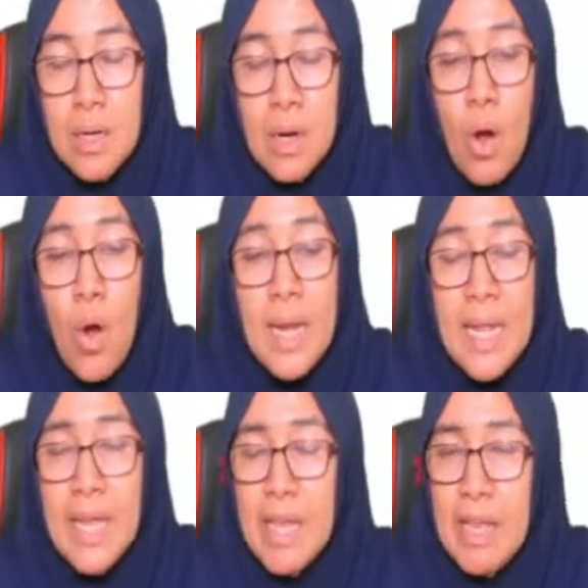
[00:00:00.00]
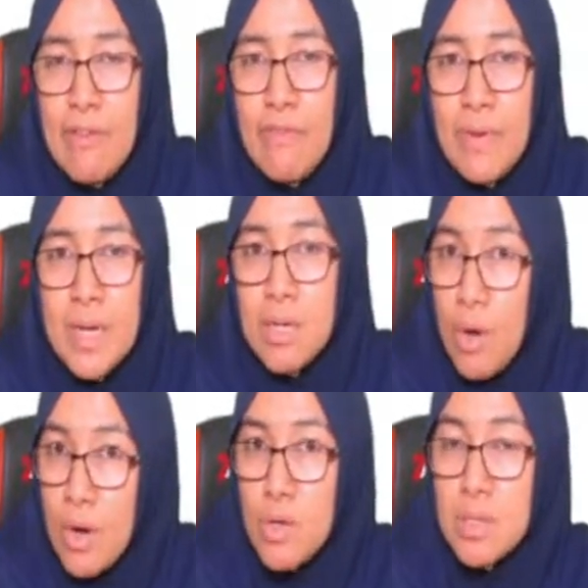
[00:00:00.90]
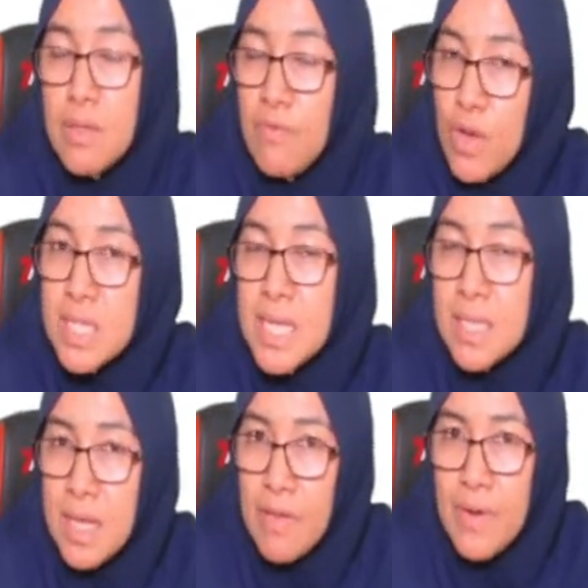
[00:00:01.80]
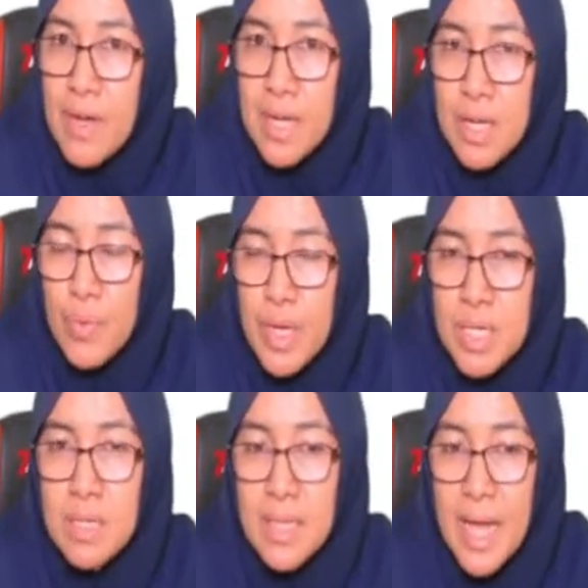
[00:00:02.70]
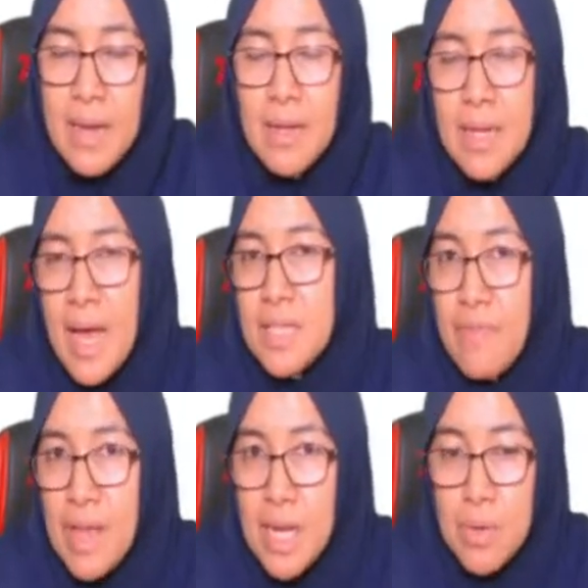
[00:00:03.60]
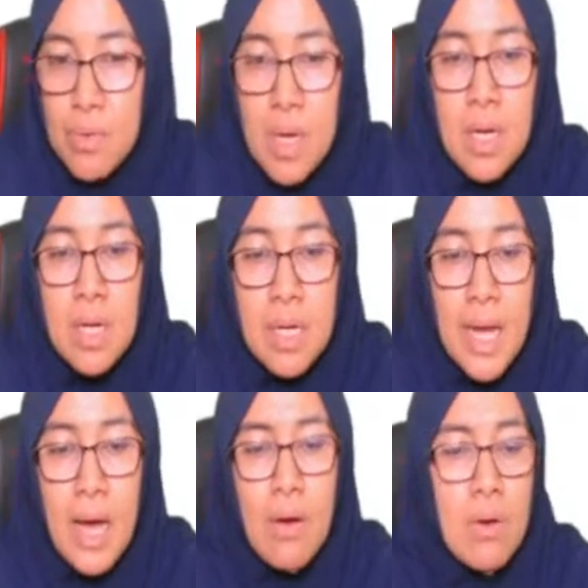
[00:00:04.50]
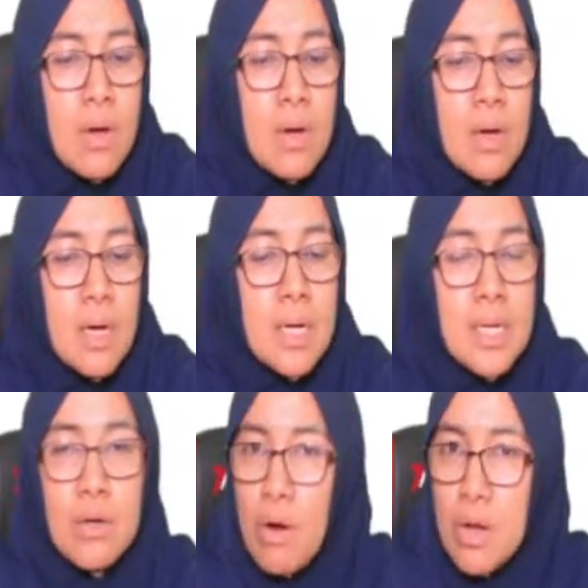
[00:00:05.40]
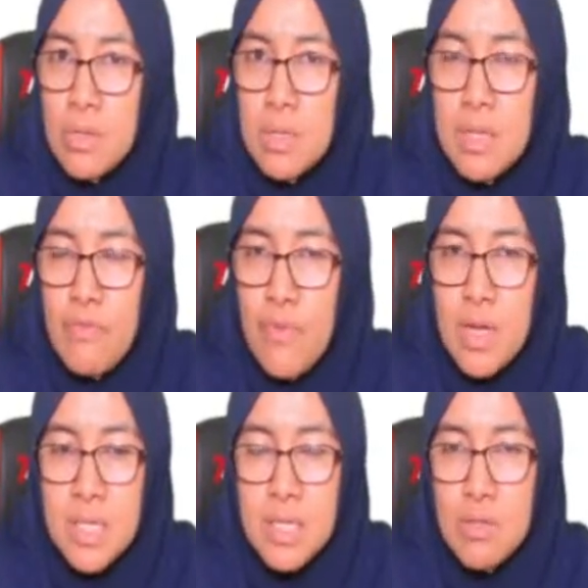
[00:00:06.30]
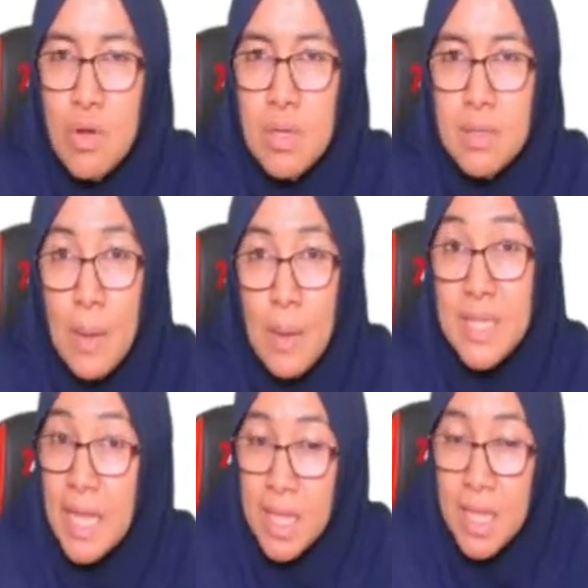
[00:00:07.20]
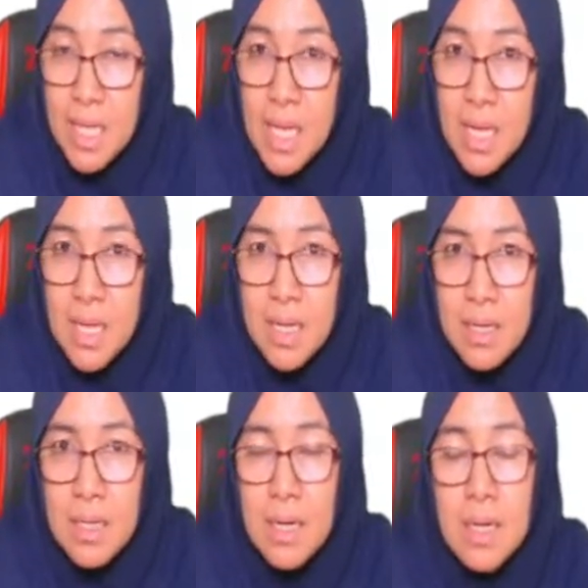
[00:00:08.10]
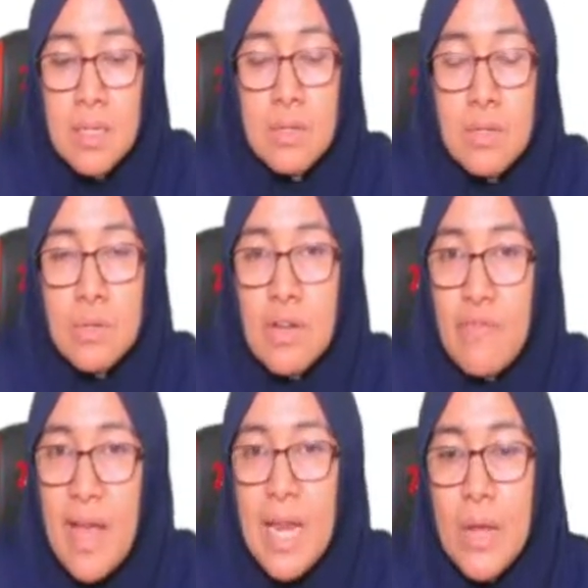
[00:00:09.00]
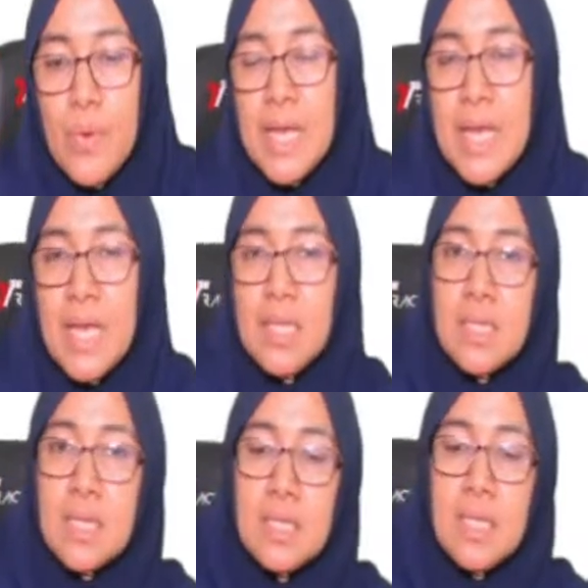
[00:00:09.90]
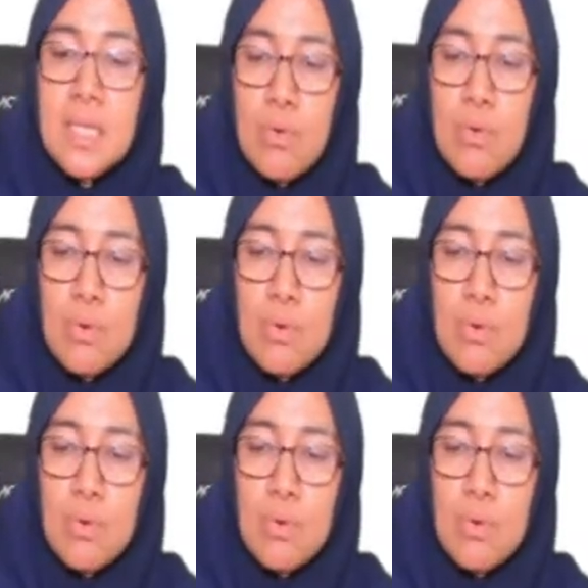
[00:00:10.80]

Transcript: Only if the horizontal force is given in the question, then it has value. Now, the horizontal force is not subjected here. So, the value is 0.